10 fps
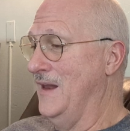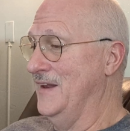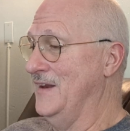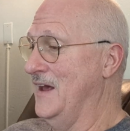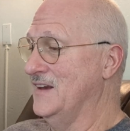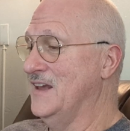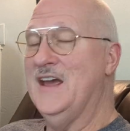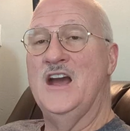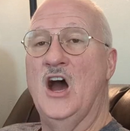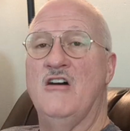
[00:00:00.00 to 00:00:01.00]
Baladan,
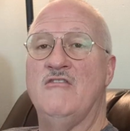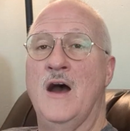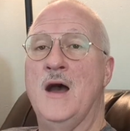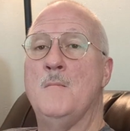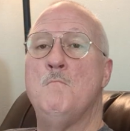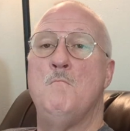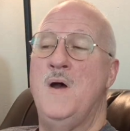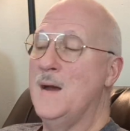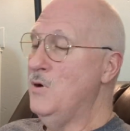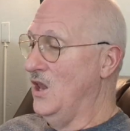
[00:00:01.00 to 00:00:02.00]
king of
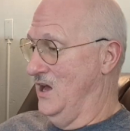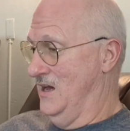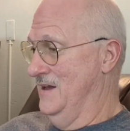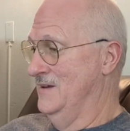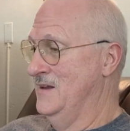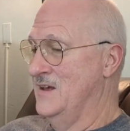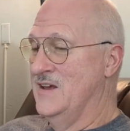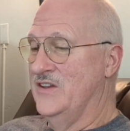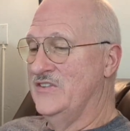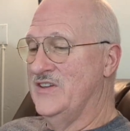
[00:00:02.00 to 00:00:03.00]
Babylon,
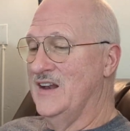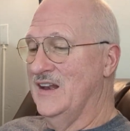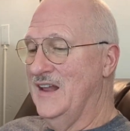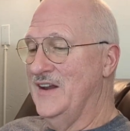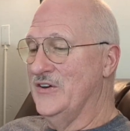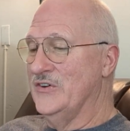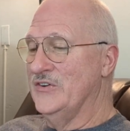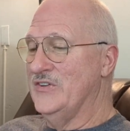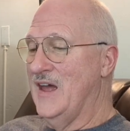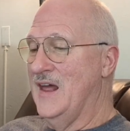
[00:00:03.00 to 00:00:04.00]
sent
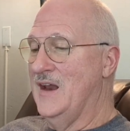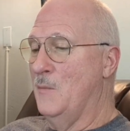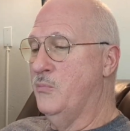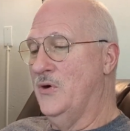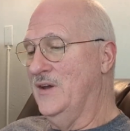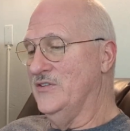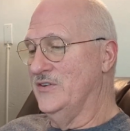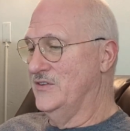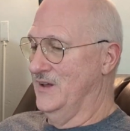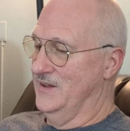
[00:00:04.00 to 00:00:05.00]
letters and a
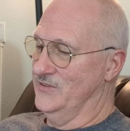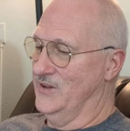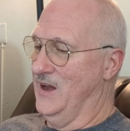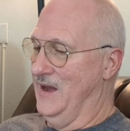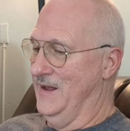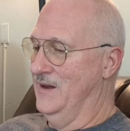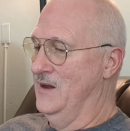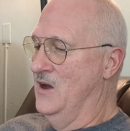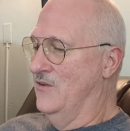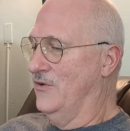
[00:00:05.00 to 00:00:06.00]
present to Hezekiah,
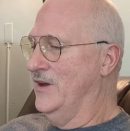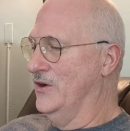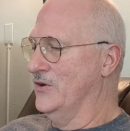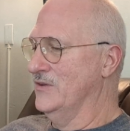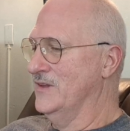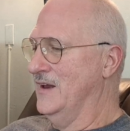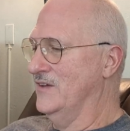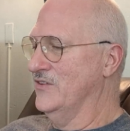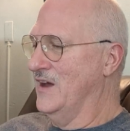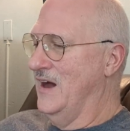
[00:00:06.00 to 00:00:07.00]
for he heard that
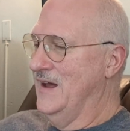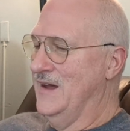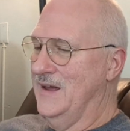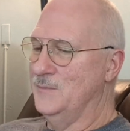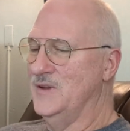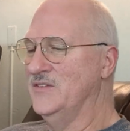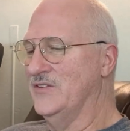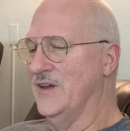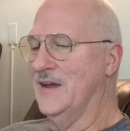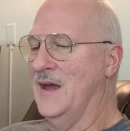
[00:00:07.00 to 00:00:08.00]
Hezekiah had been
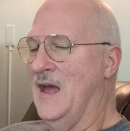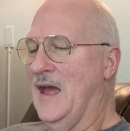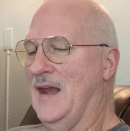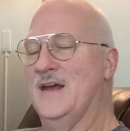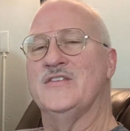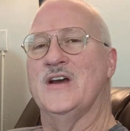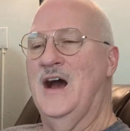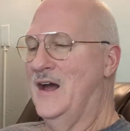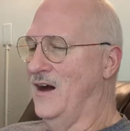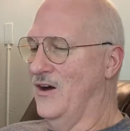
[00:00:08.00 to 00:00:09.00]
sick. And
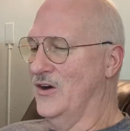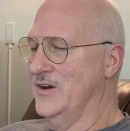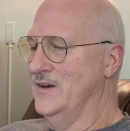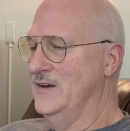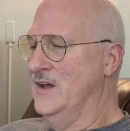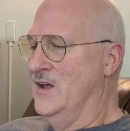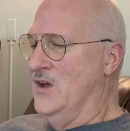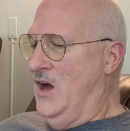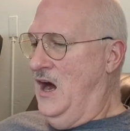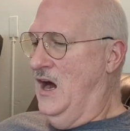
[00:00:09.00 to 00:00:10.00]
Hezekiah hearkened,
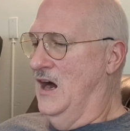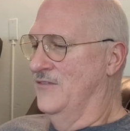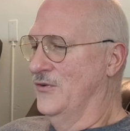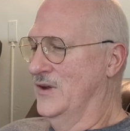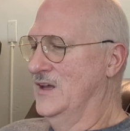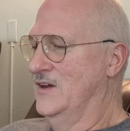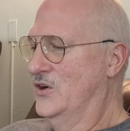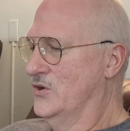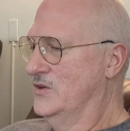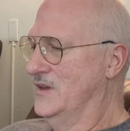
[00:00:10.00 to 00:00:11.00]

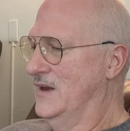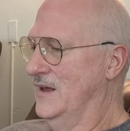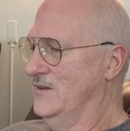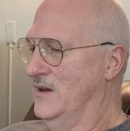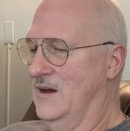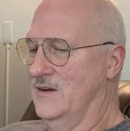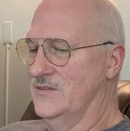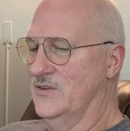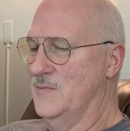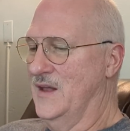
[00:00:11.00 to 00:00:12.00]

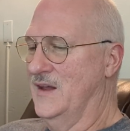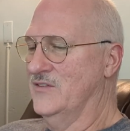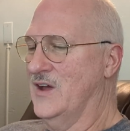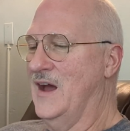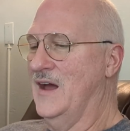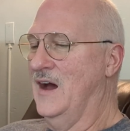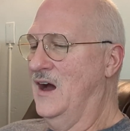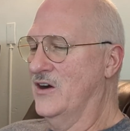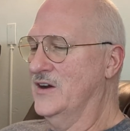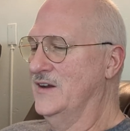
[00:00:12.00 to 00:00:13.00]
Hezekiah
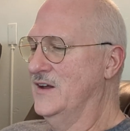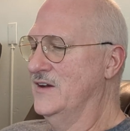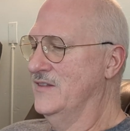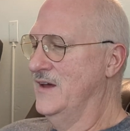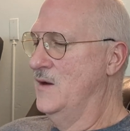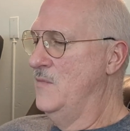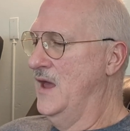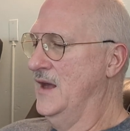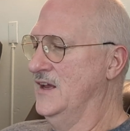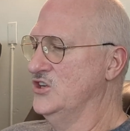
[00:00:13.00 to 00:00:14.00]
hearkened unto them,
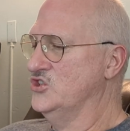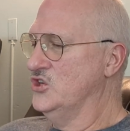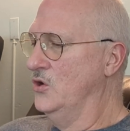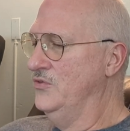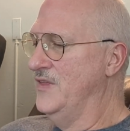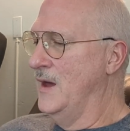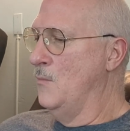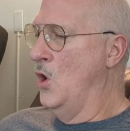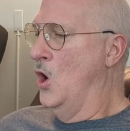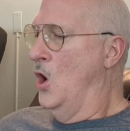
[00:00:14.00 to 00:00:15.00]
and he showed them